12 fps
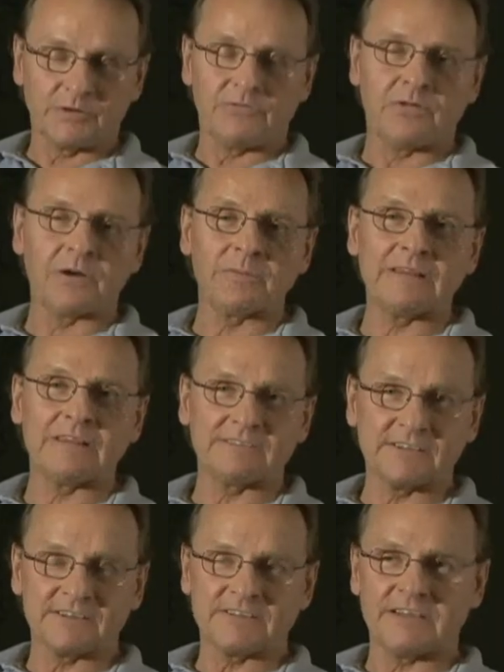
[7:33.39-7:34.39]
in performing
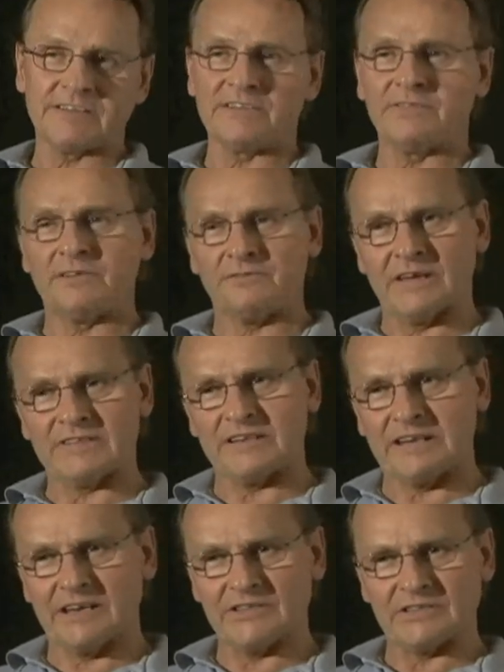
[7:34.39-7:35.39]
this extensive
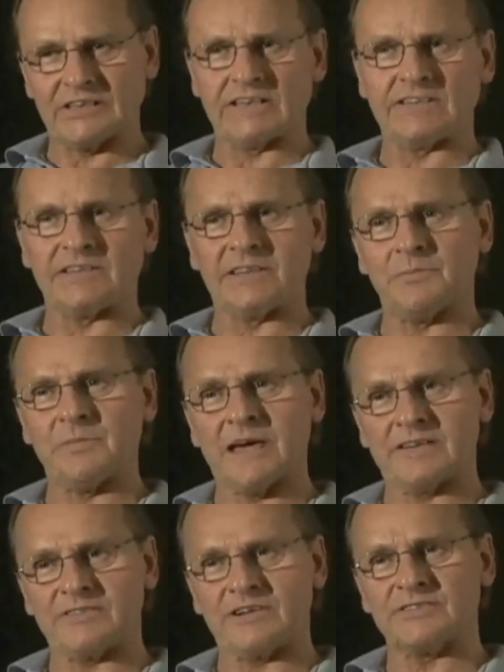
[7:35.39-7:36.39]
investigation into the
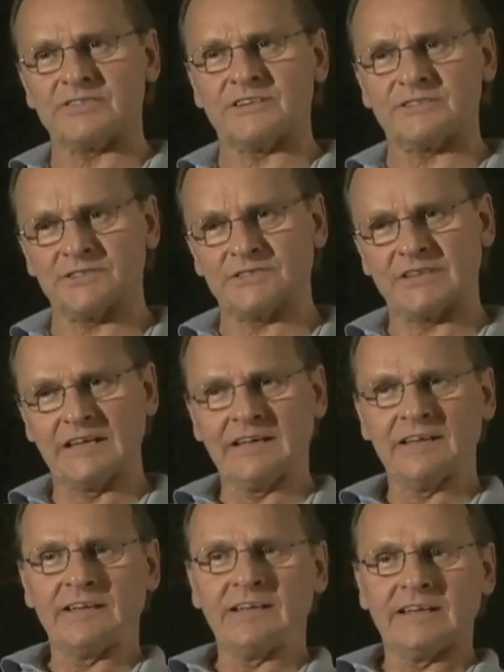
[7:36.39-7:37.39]
mass air sensors,
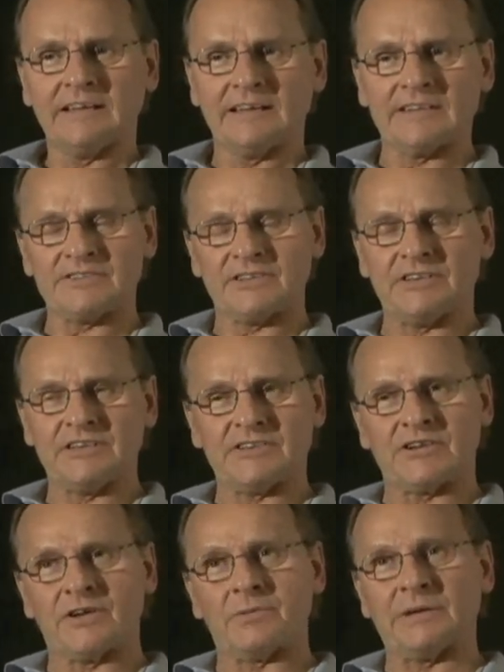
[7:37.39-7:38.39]
is to
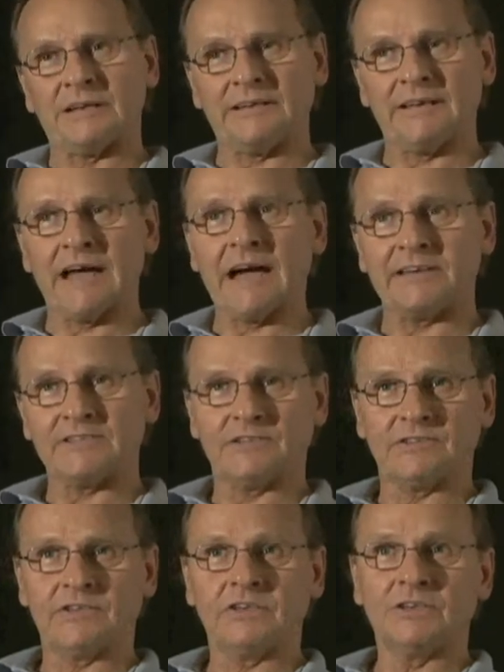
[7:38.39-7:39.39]
determine
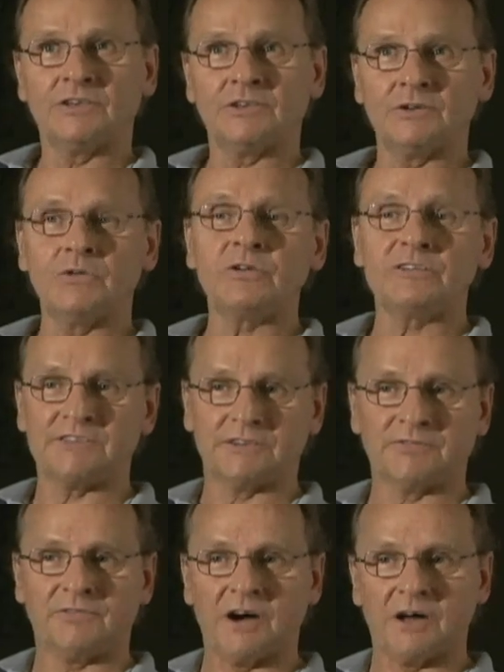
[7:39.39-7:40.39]
not who is
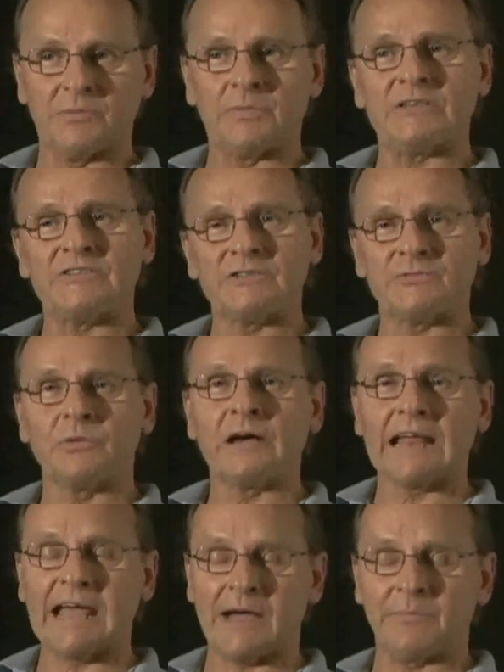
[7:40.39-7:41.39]
at fault, but just
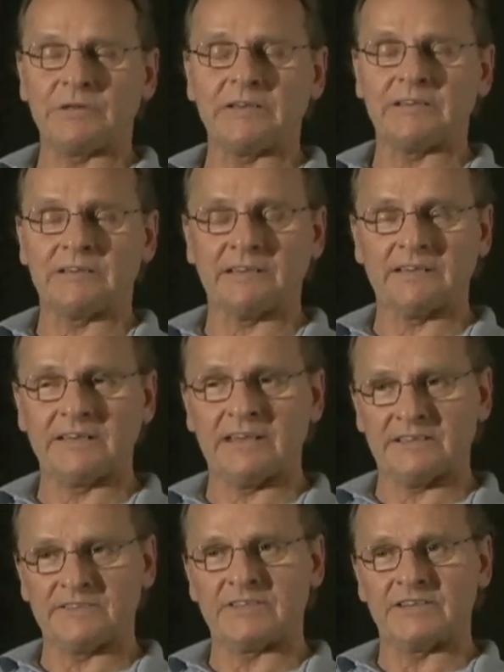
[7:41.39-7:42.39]
what happened in, in
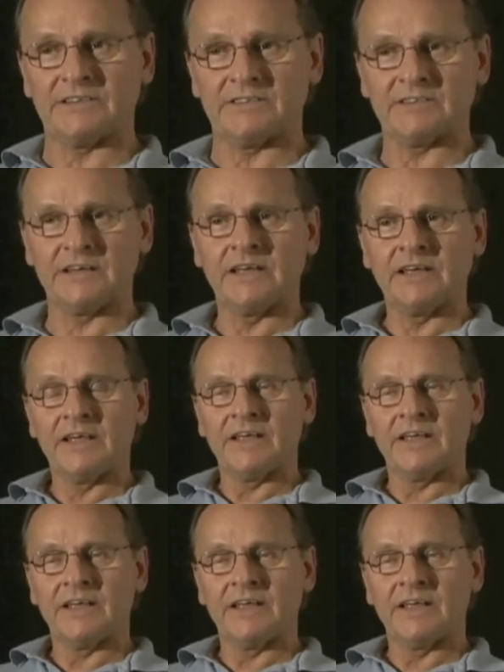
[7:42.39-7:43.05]
the incident.